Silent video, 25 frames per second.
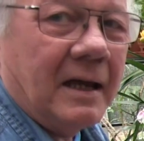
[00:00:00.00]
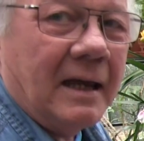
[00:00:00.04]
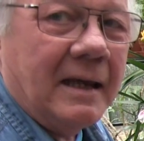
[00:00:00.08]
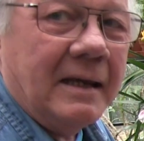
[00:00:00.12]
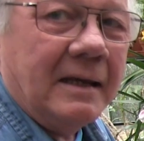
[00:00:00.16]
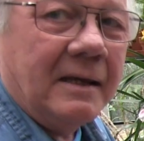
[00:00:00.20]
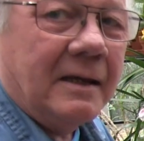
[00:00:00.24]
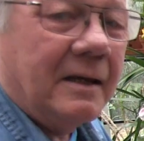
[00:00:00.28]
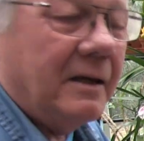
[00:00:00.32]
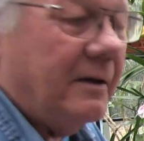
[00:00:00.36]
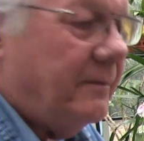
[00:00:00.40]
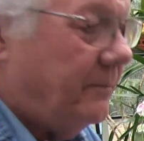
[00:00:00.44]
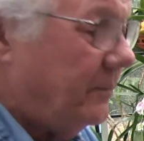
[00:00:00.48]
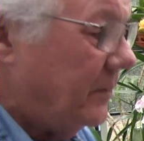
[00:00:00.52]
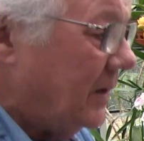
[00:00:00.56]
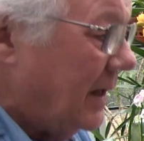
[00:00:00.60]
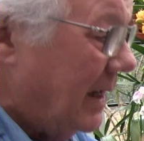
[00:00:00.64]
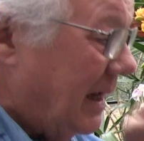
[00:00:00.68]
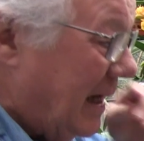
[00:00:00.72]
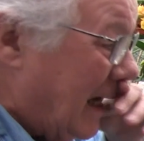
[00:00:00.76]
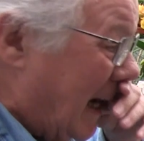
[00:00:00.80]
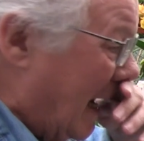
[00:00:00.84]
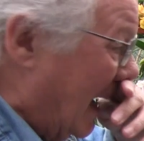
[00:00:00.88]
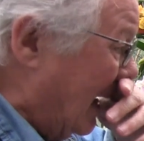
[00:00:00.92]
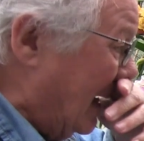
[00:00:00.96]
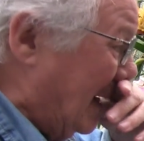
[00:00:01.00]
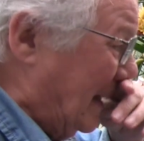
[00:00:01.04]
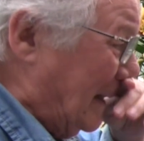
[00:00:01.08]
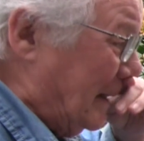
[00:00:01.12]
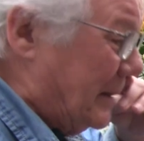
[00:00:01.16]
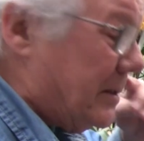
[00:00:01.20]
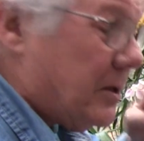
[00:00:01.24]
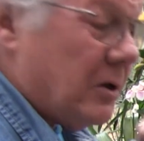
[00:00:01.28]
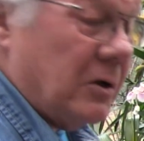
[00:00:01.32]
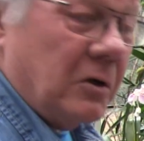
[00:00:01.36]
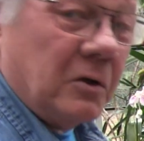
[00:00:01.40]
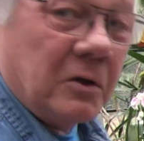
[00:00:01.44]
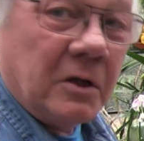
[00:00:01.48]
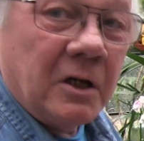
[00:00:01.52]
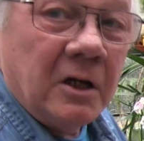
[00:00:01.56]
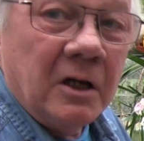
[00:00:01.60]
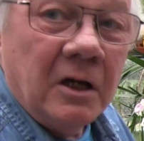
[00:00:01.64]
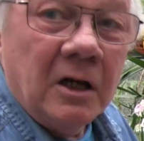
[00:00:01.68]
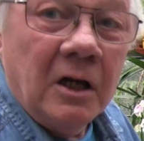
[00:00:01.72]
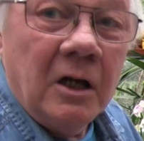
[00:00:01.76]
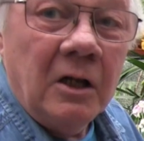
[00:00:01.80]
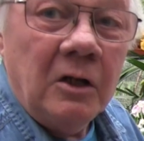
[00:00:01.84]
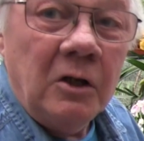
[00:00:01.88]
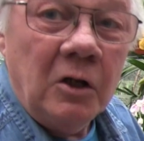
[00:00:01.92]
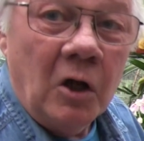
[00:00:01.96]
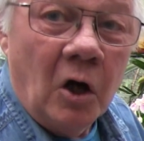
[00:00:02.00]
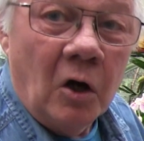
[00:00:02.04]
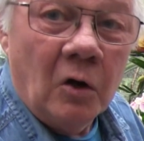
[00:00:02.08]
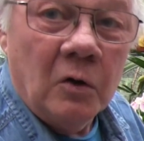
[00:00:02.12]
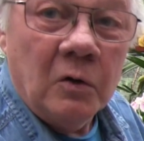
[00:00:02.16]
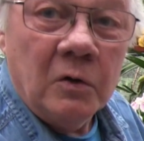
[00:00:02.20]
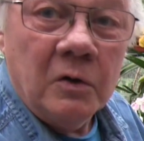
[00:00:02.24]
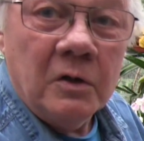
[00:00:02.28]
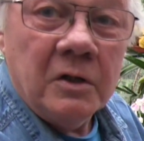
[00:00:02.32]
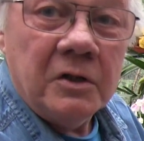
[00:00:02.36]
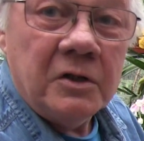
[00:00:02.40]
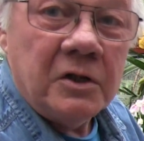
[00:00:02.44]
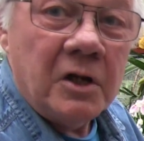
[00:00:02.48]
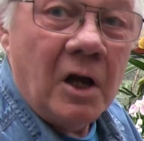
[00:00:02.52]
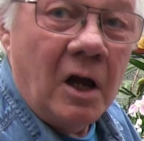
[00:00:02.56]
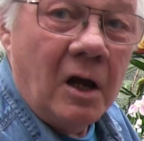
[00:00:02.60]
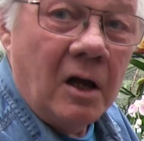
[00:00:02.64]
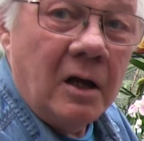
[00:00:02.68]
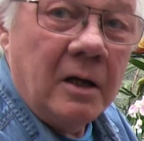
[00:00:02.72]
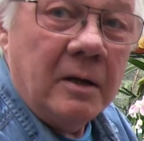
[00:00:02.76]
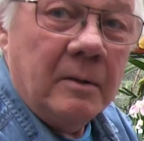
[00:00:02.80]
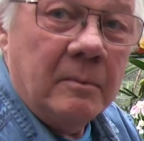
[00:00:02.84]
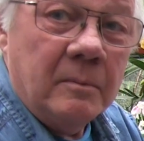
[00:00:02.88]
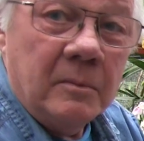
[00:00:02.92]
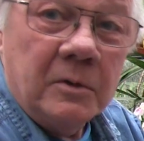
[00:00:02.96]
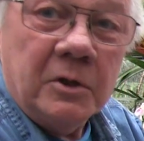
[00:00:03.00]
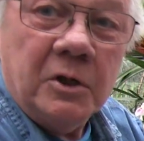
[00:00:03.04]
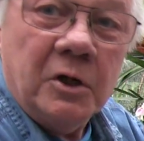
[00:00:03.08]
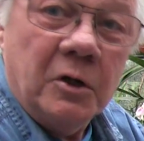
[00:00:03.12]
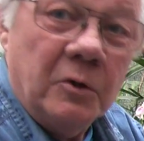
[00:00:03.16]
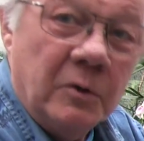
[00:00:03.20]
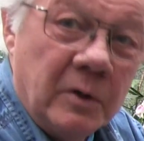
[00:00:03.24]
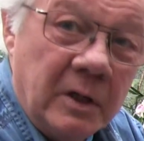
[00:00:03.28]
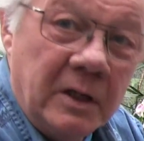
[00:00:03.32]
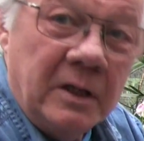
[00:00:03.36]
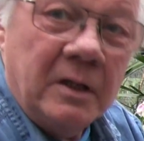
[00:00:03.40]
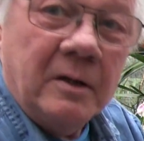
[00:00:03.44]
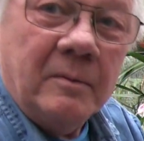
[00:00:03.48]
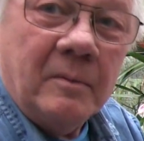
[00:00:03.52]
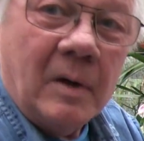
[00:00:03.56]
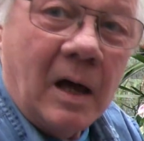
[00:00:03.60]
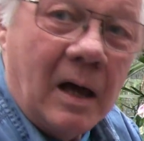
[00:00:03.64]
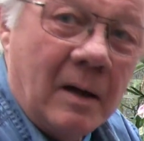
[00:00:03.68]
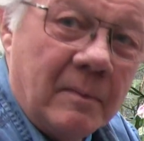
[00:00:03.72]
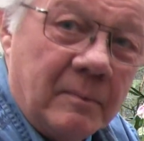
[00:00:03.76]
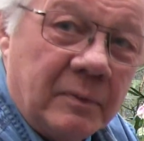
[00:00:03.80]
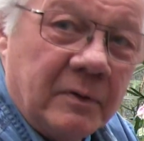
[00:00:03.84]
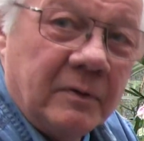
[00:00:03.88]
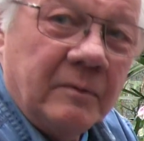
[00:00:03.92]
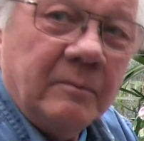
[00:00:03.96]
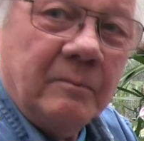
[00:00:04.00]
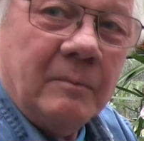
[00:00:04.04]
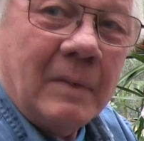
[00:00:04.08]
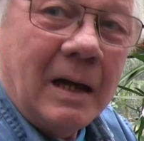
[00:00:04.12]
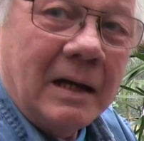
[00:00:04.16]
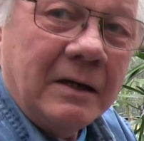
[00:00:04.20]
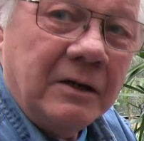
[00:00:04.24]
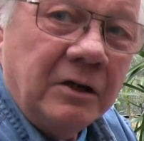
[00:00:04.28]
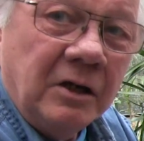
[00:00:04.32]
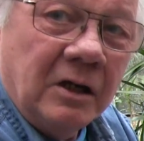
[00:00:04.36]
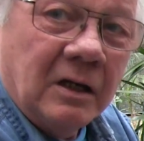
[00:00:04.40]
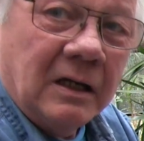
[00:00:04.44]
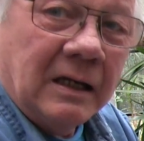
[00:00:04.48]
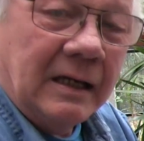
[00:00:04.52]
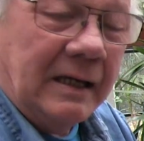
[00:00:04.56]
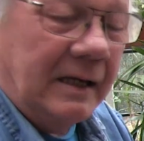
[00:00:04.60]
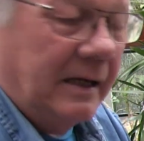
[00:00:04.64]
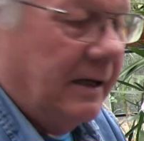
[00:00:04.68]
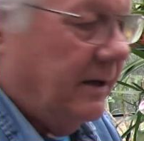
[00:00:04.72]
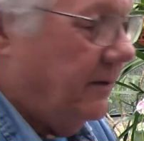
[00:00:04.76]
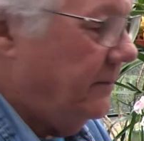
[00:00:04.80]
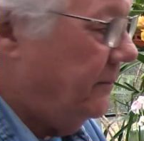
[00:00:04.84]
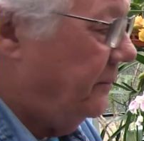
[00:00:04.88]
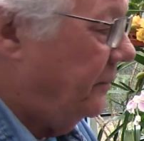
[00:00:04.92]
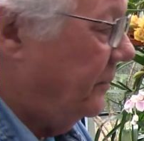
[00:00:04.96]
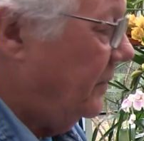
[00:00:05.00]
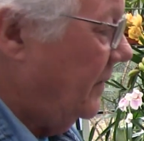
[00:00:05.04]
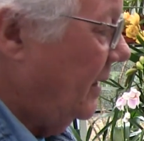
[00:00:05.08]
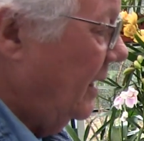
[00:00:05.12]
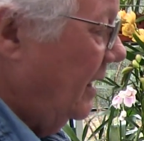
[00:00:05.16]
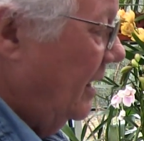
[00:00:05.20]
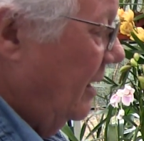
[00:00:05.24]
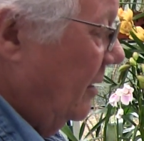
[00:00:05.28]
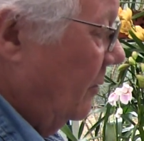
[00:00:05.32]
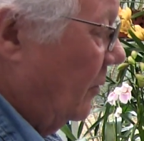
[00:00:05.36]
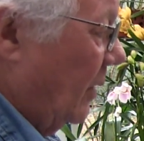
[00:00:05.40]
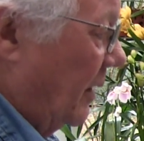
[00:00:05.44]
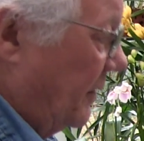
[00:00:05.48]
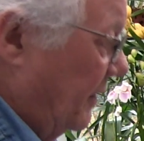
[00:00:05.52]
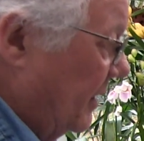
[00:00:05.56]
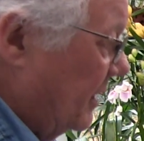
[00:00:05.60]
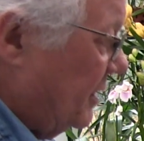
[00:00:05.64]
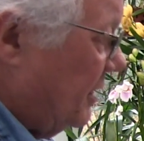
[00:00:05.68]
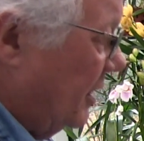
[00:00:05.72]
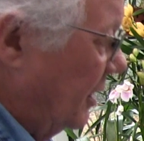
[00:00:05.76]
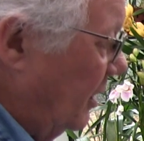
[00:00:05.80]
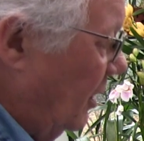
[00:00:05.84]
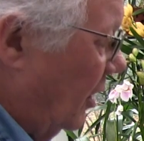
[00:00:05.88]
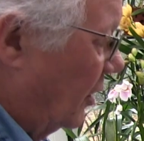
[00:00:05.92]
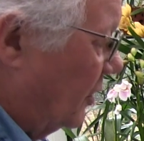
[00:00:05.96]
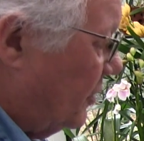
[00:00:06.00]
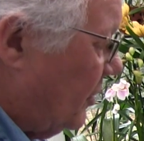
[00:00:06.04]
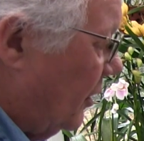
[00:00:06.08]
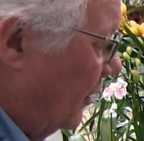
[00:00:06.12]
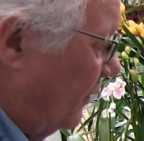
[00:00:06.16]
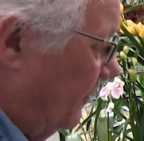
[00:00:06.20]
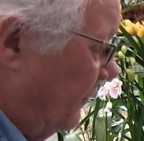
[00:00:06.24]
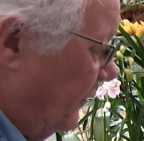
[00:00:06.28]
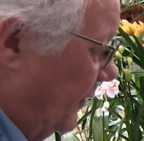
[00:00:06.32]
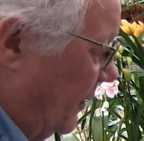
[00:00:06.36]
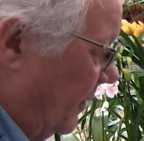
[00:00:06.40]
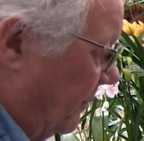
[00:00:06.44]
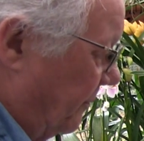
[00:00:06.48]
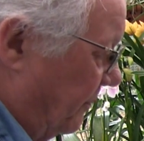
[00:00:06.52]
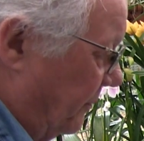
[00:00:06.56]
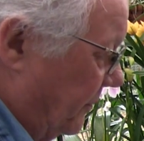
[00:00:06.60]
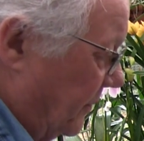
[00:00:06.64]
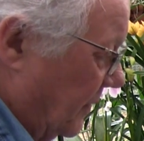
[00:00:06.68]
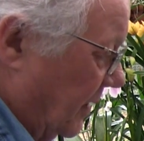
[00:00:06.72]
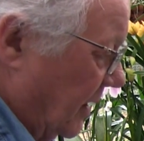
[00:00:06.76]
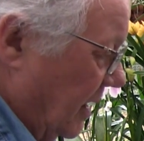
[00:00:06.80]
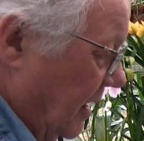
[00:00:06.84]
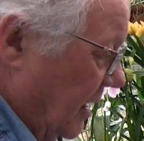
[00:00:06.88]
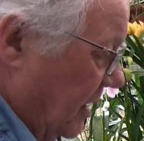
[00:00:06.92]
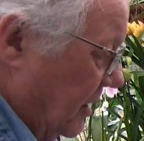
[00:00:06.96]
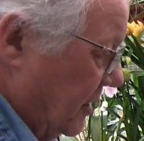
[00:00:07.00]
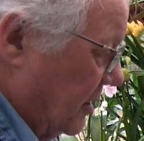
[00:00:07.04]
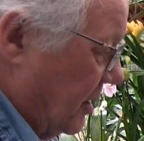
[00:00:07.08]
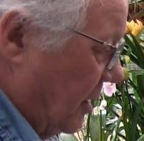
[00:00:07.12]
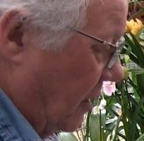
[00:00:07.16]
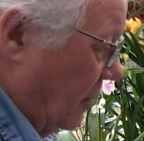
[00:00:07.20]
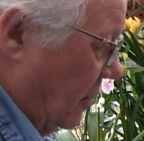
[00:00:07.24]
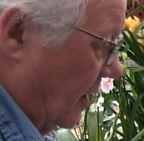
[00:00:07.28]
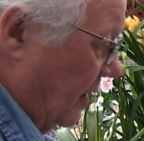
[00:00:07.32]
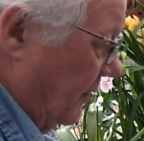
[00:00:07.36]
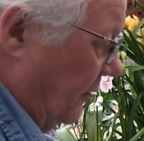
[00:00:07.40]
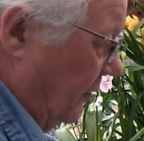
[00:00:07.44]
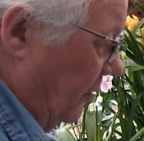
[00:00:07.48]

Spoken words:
ache and it took a long time doing them up manually when there's a lot of them. So I